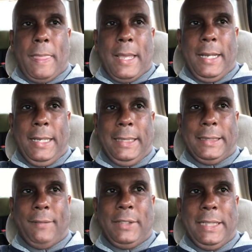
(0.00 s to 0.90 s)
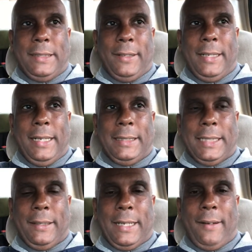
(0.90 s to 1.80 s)
In 1739 in
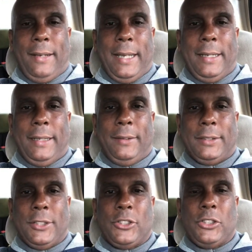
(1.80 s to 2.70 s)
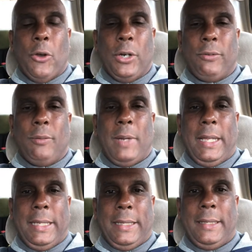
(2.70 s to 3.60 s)
South Carolina, there was a Stono
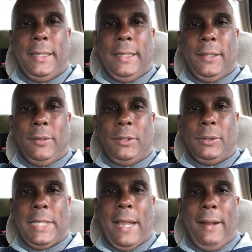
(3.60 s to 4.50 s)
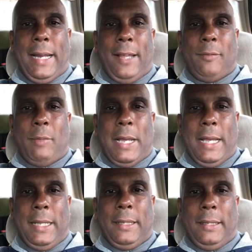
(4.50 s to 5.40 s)
Rebellion, which was carried out
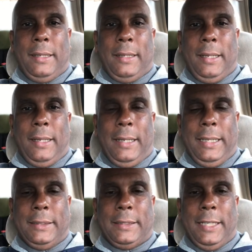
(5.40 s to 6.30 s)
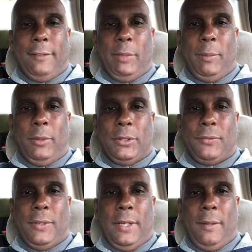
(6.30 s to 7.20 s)
by enslaved peoples
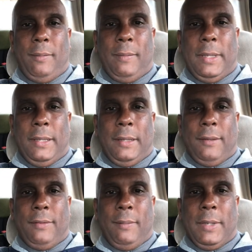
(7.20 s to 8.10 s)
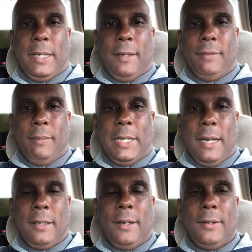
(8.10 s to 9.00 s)
from
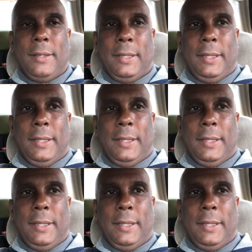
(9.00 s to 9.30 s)
Congo.